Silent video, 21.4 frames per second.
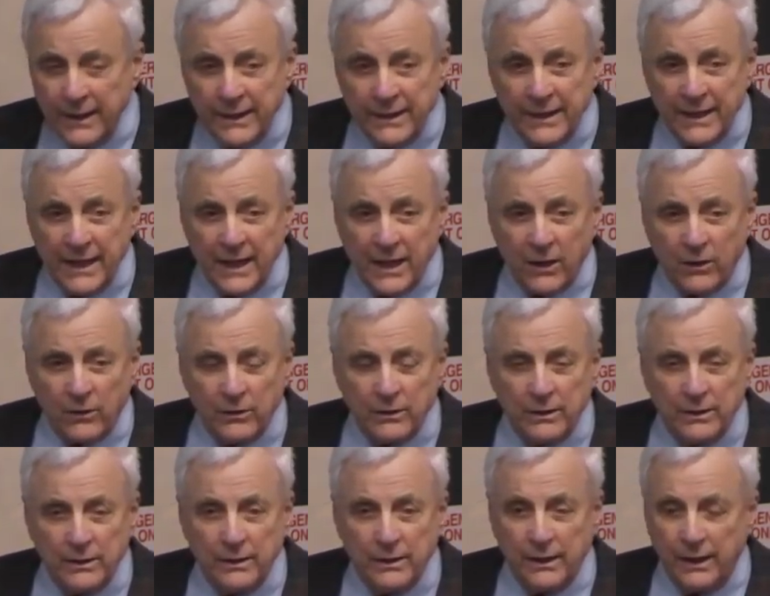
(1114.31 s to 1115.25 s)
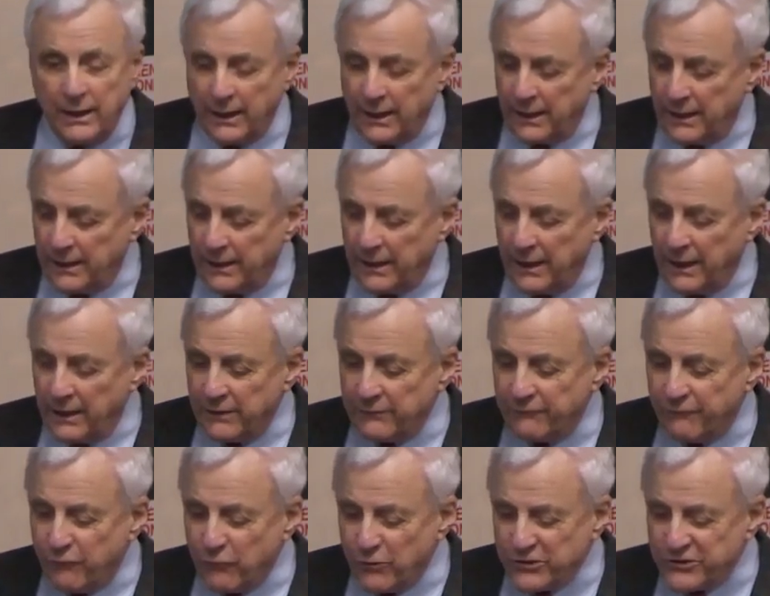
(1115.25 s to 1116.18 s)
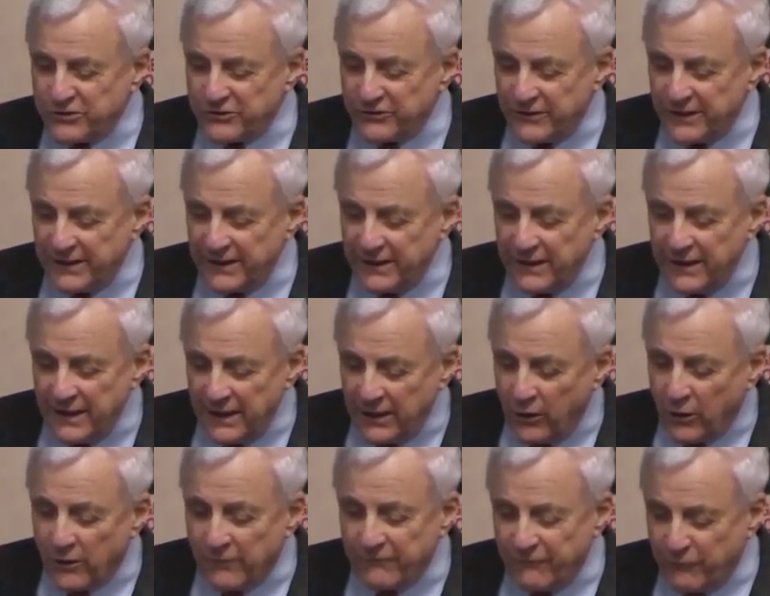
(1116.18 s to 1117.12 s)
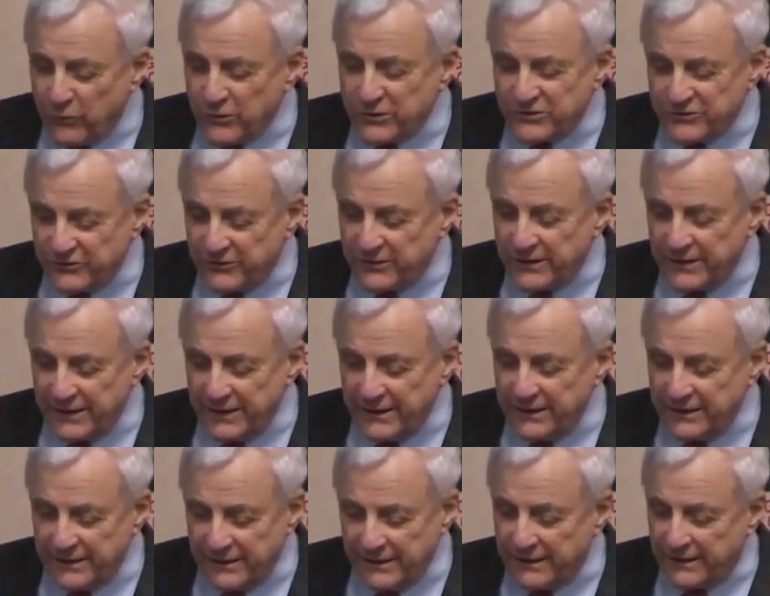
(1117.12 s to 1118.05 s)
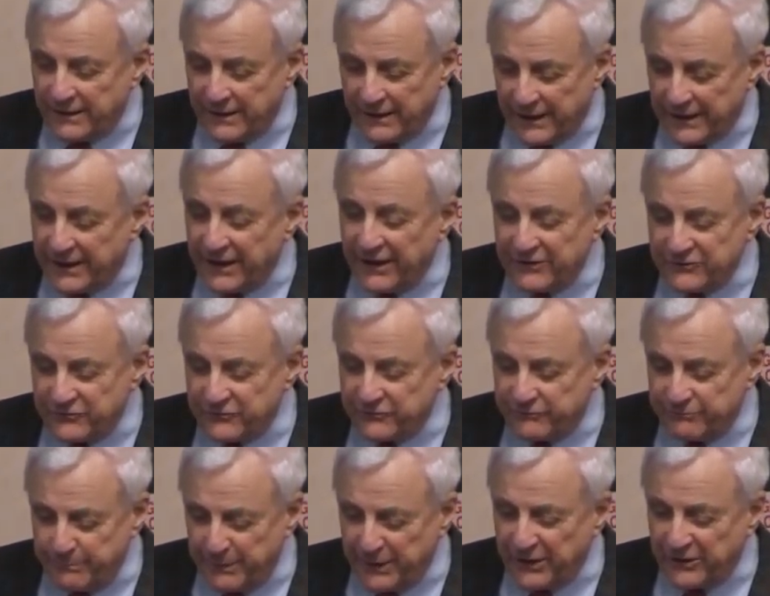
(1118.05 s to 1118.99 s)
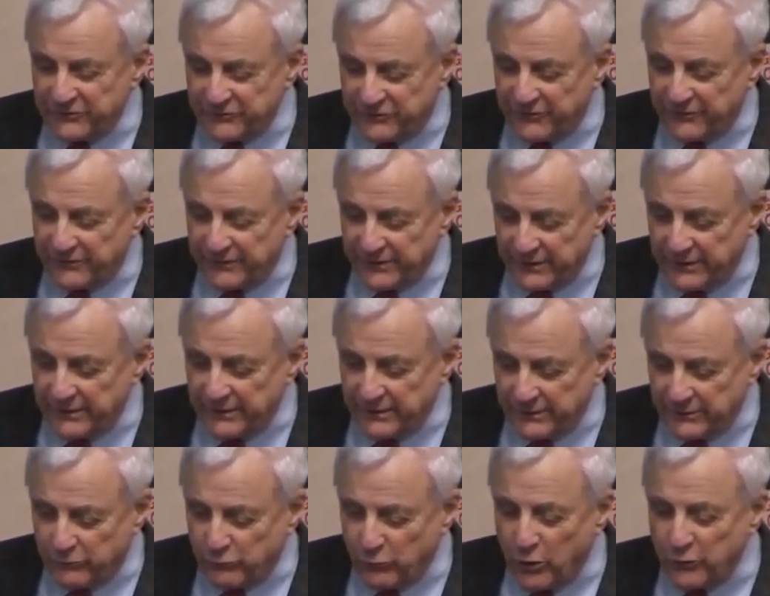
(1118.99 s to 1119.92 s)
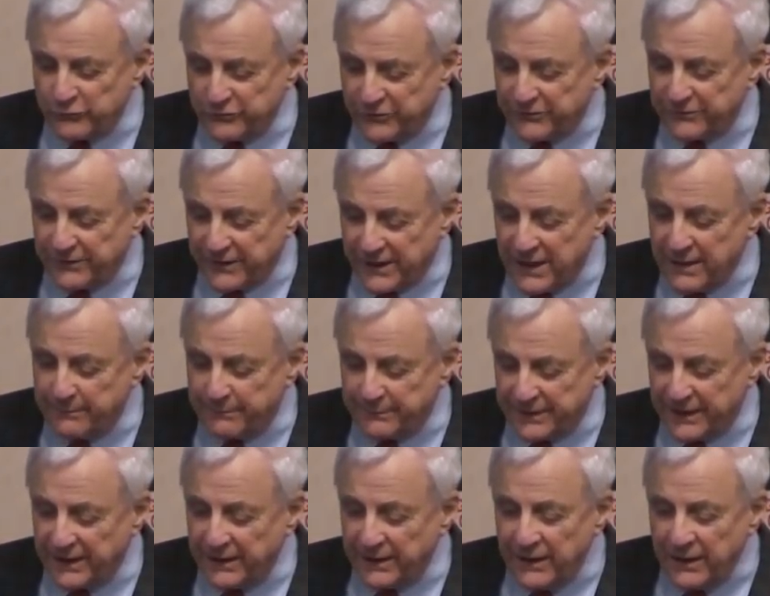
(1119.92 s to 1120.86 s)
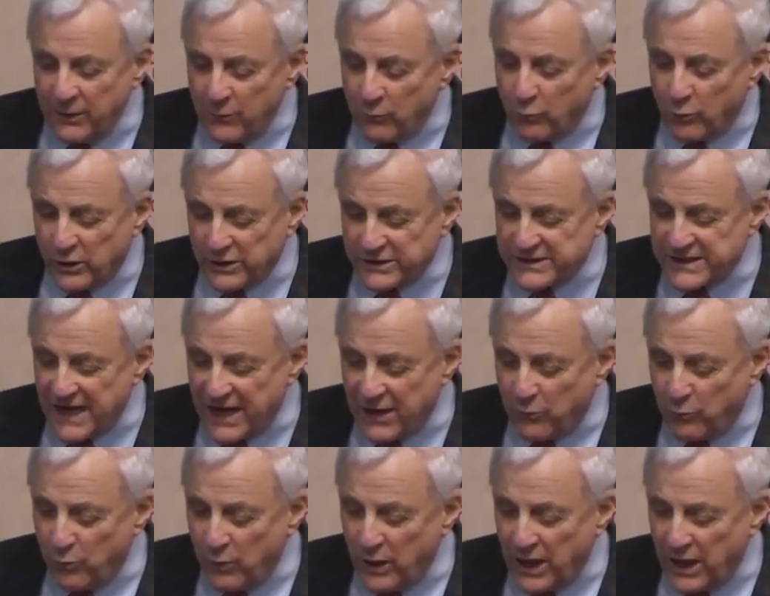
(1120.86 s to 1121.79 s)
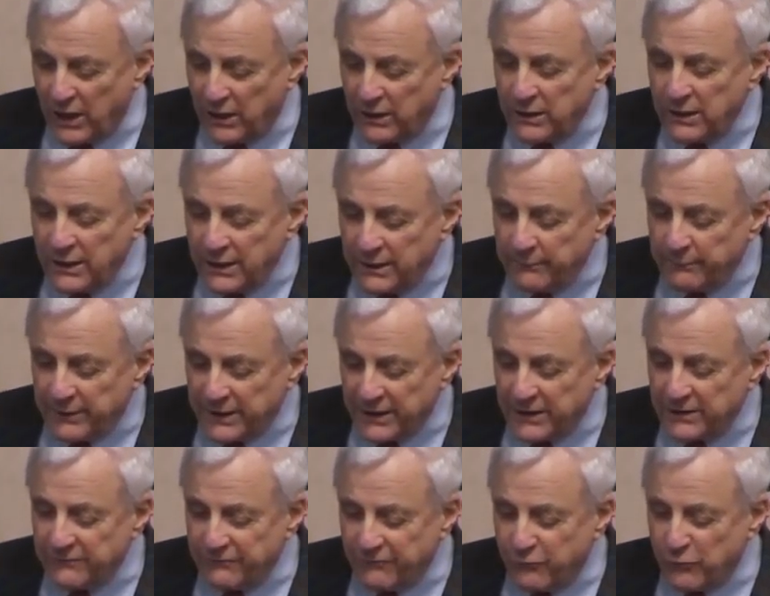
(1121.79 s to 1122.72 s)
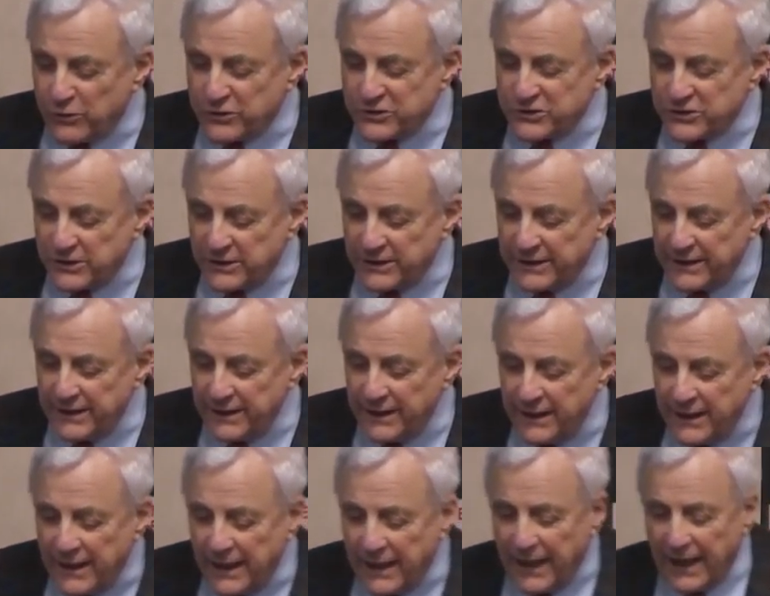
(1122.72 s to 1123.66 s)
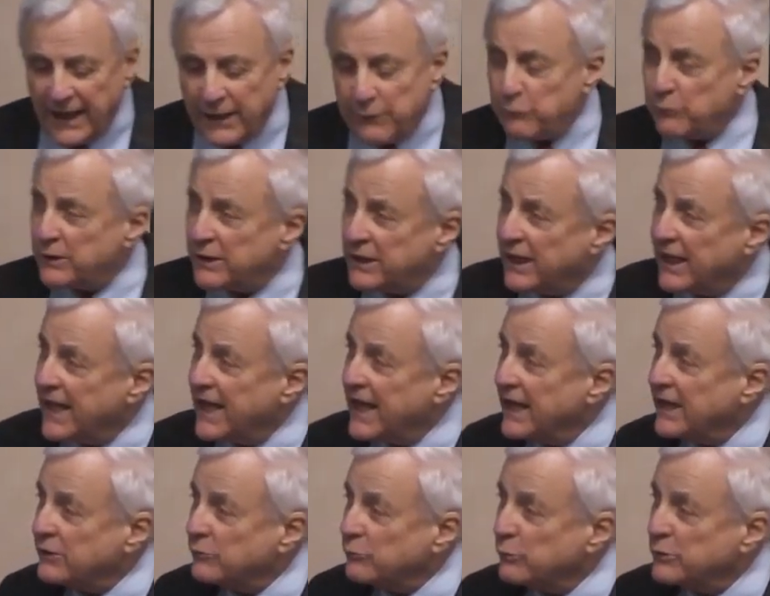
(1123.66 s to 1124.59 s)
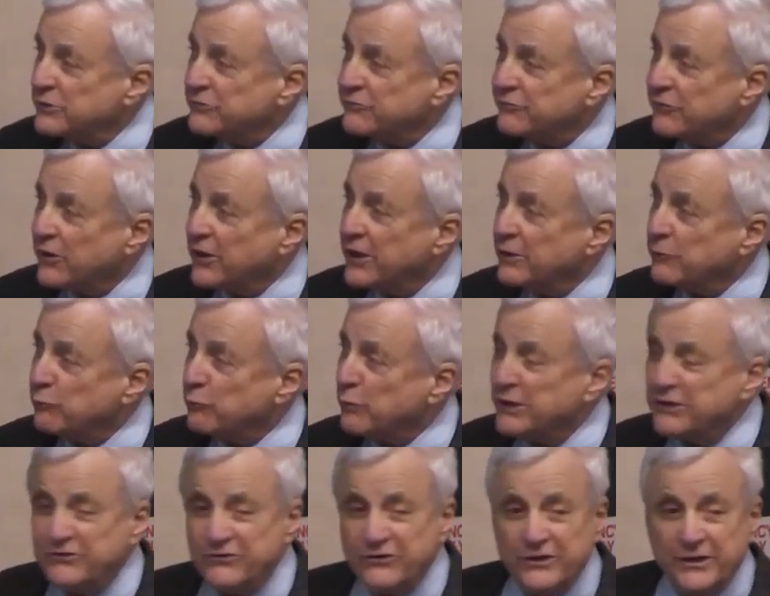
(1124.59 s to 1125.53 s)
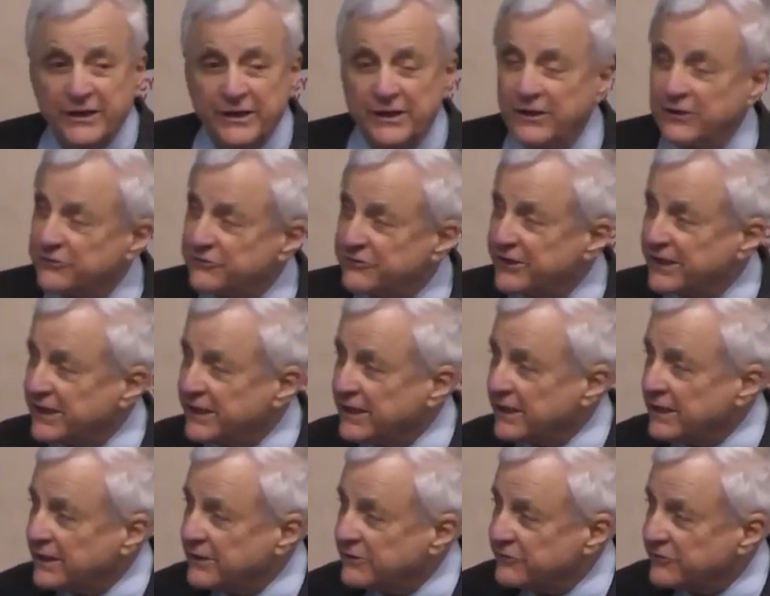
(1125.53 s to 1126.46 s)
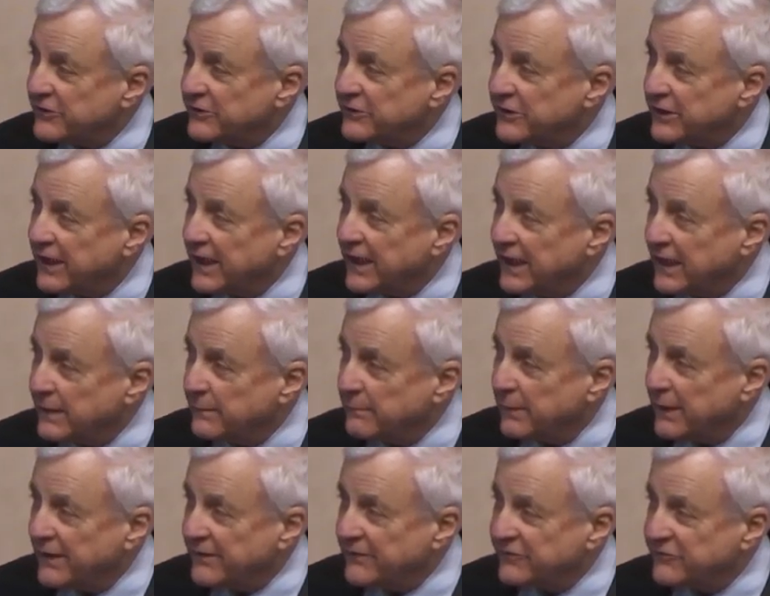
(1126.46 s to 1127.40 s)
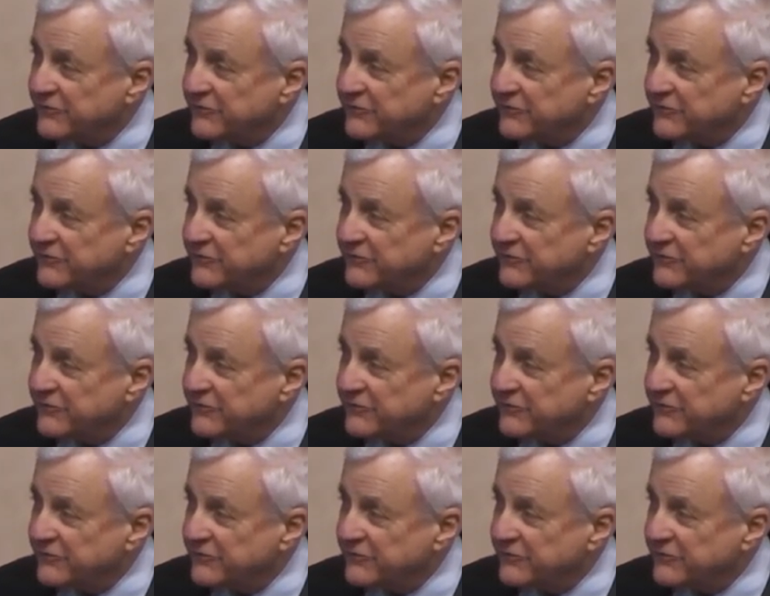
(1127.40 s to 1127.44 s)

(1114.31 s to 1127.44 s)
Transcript: Now, uh, unfortunately, or fortunately, uh, I guess because of the growth of the company, worked out well. But unfortunately, Edwin Land was very rigid in his thinking, as indicated by the